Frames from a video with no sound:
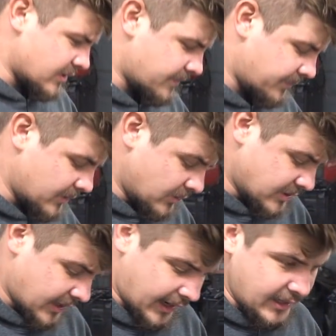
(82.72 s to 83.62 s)
like, no, it's
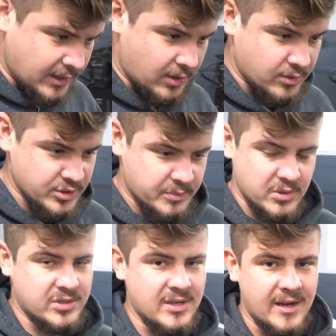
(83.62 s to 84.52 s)
like $80 per
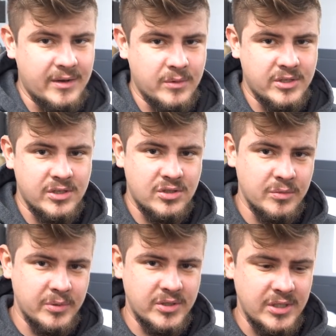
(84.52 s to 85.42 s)
side, which is
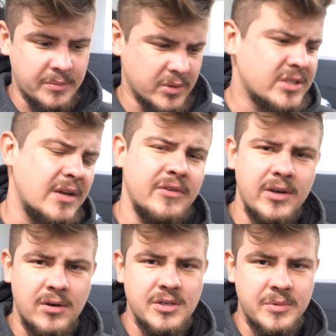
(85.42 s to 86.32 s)
super cheap, or
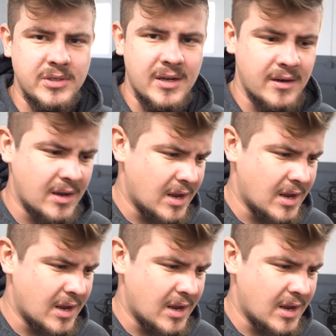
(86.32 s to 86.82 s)
$70 per side.